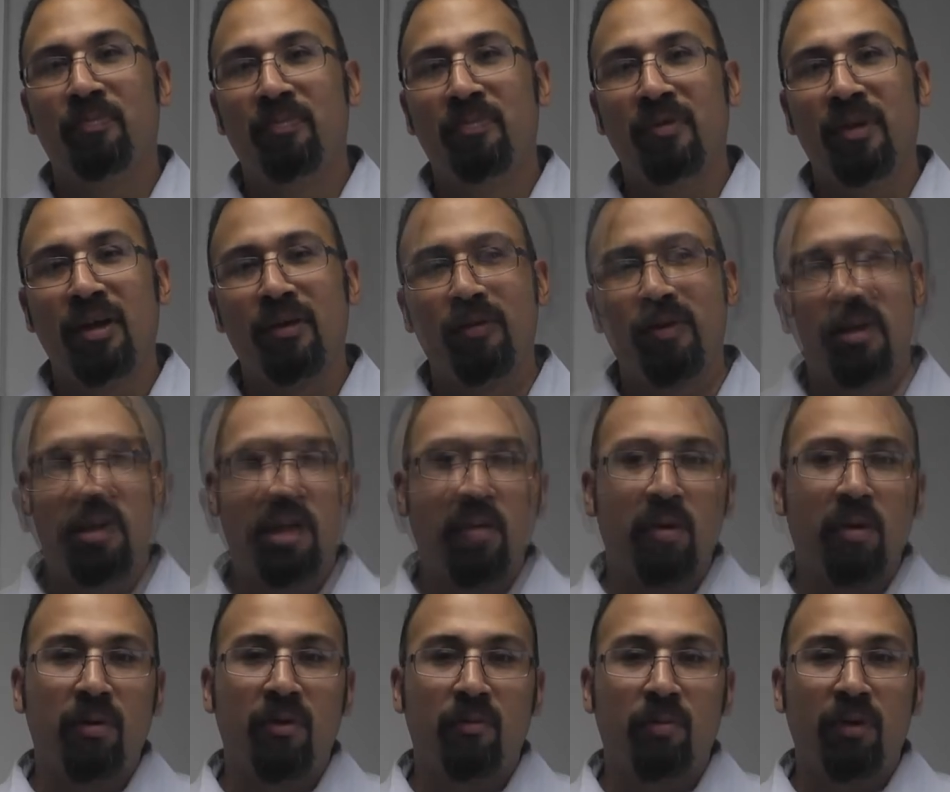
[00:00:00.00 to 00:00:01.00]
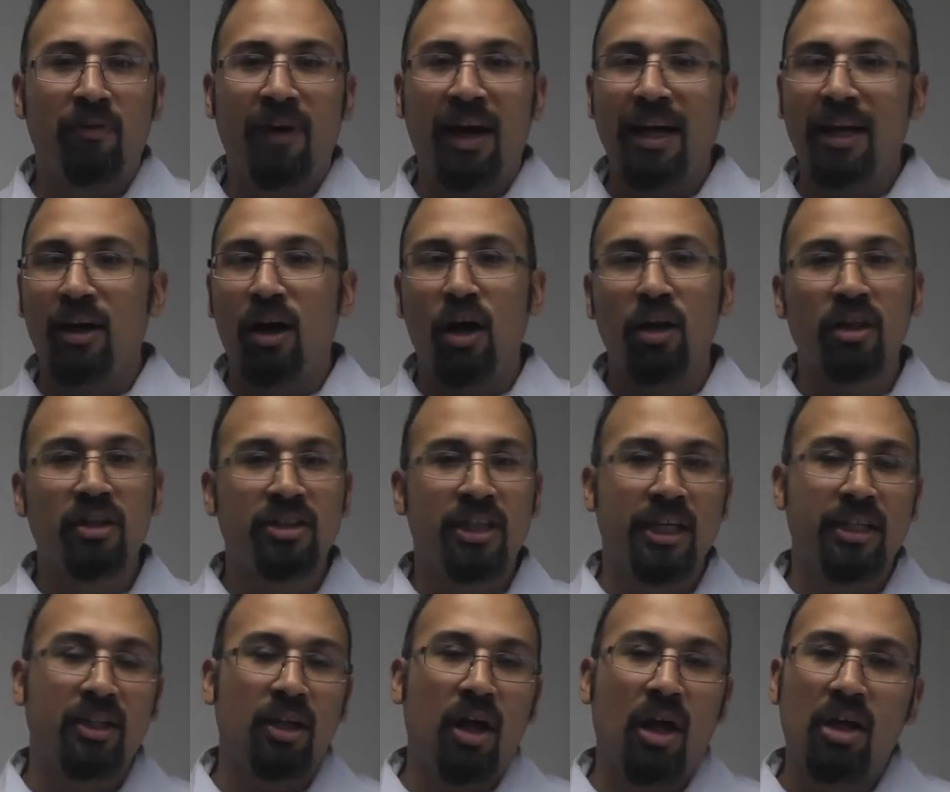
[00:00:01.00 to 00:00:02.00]
And we're going to be providing all the
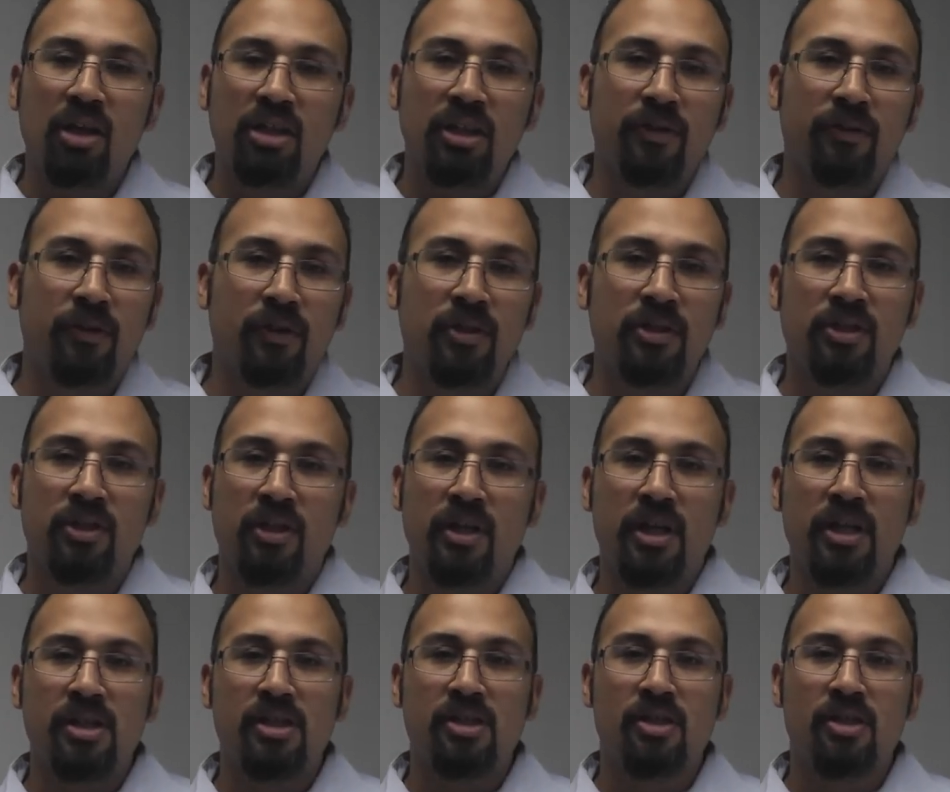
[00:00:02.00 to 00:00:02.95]
technology for the students,